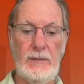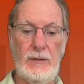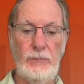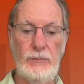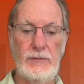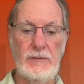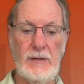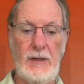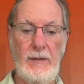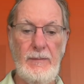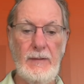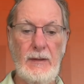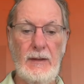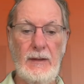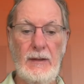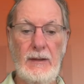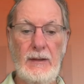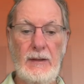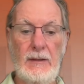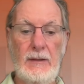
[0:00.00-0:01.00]
I would say,
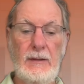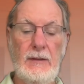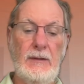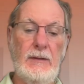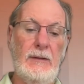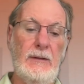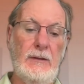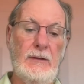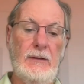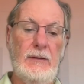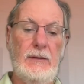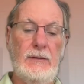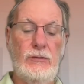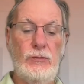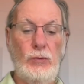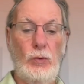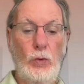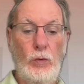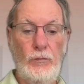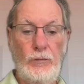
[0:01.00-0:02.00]

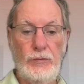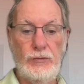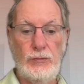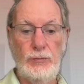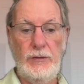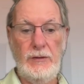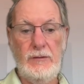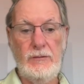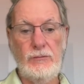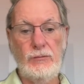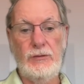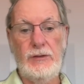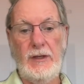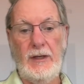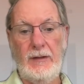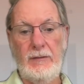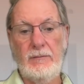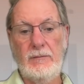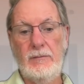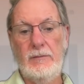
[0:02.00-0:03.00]
to overtreat to
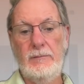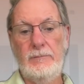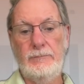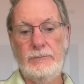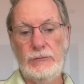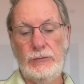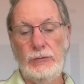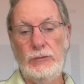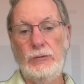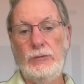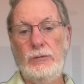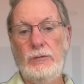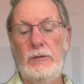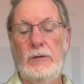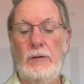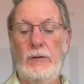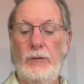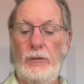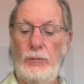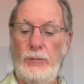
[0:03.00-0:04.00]
get to
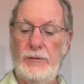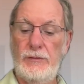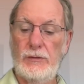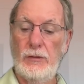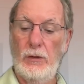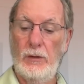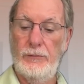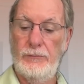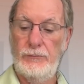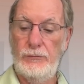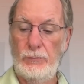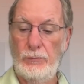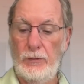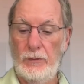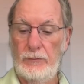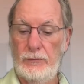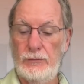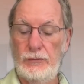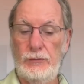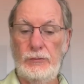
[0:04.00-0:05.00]
the results you
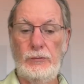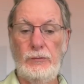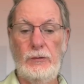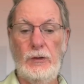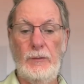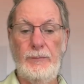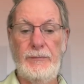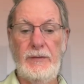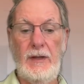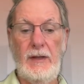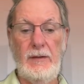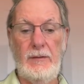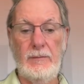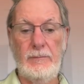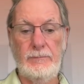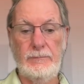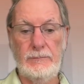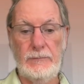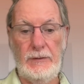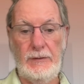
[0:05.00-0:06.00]
want to
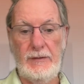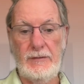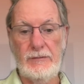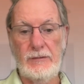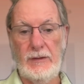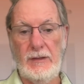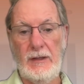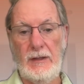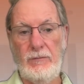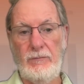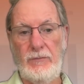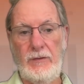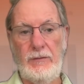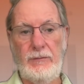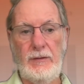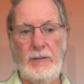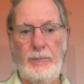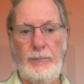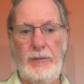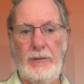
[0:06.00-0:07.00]
obtain. But it's again
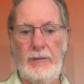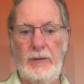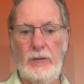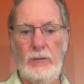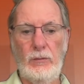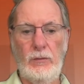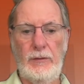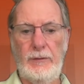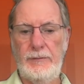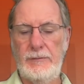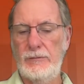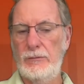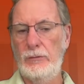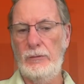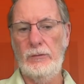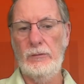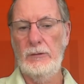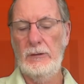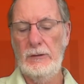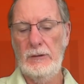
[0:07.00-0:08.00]
very empirical. There is
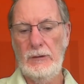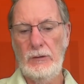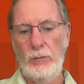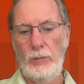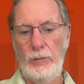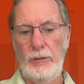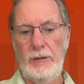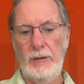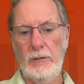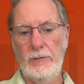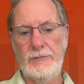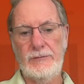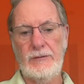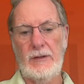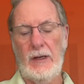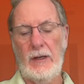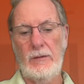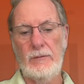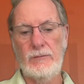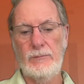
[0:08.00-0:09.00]
no real
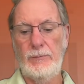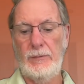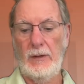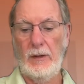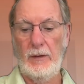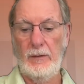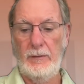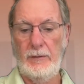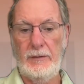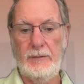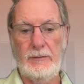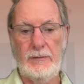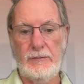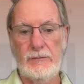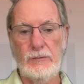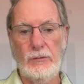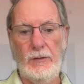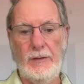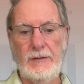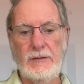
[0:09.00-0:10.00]
science behind it.
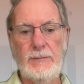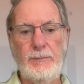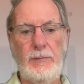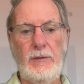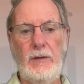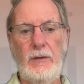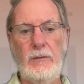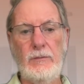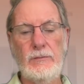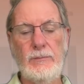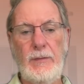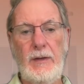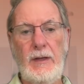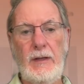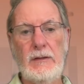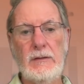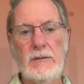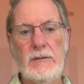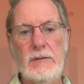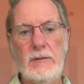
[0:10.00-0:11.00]
It's all
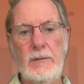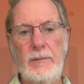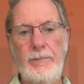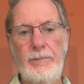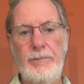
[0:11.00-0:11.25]
experience-based.